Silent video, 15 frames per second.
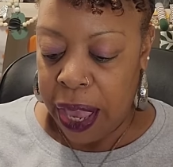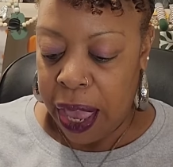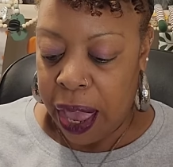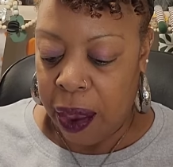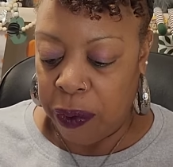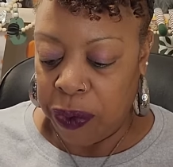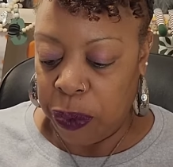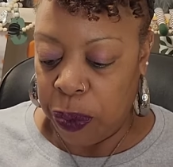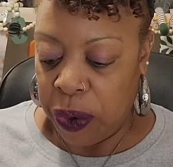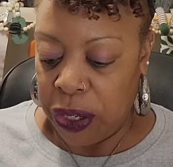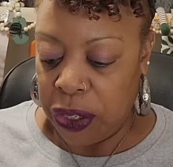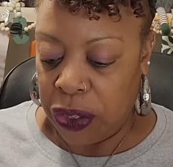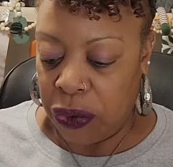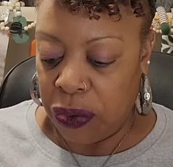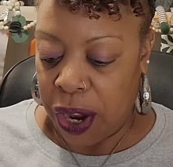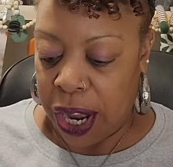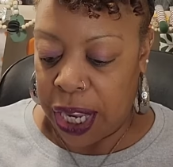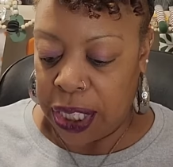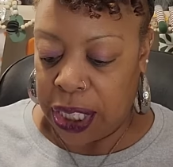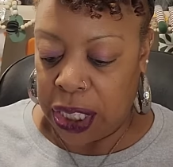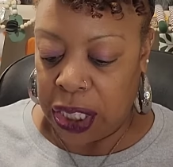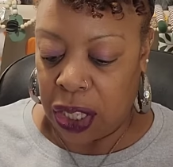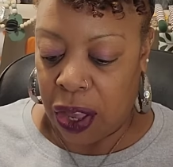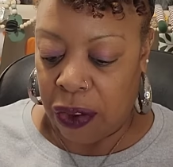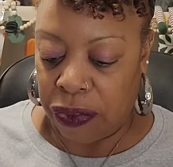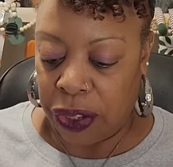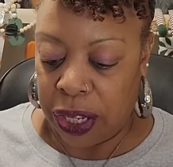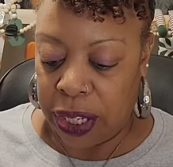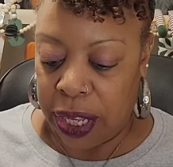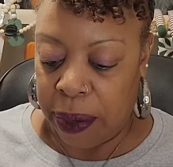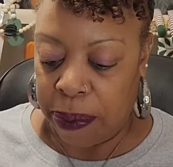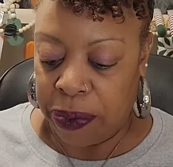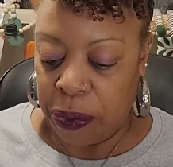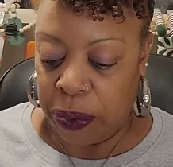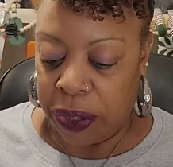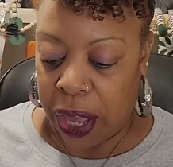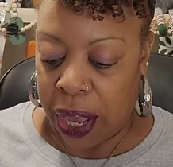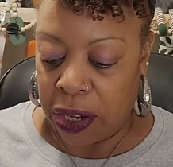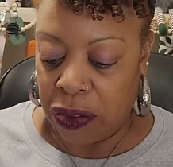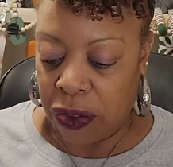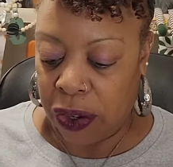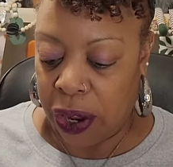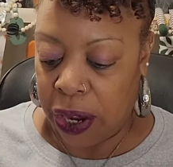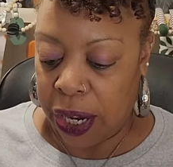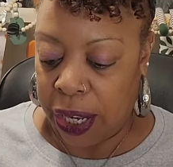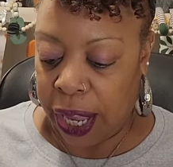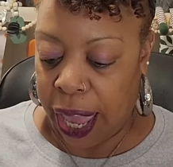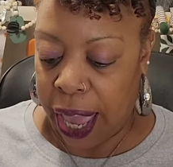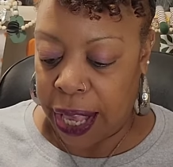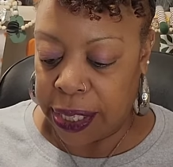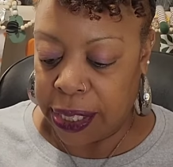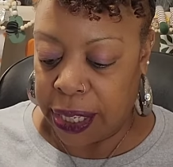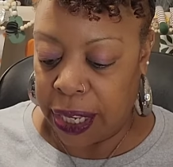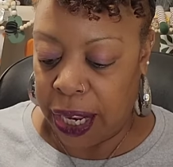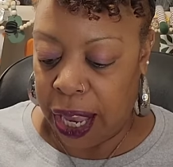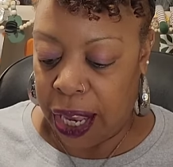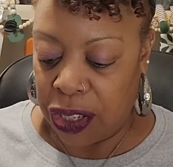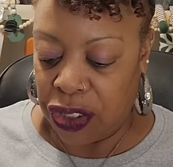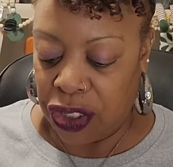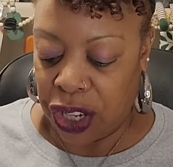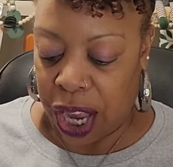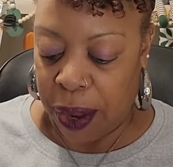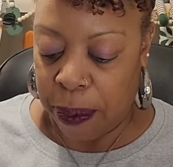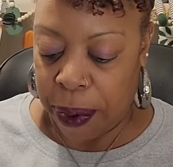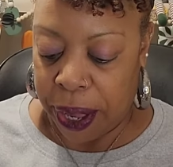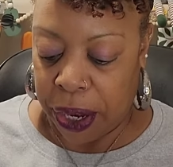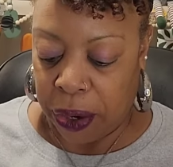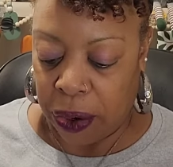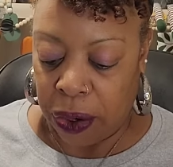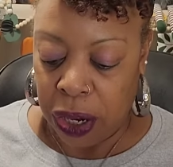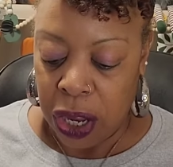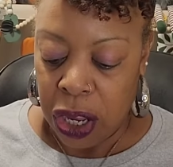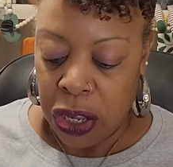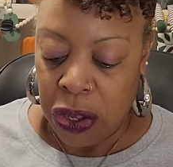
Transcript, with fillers: Helps moisturize and soften lips with hyaluronic acid and shea butter.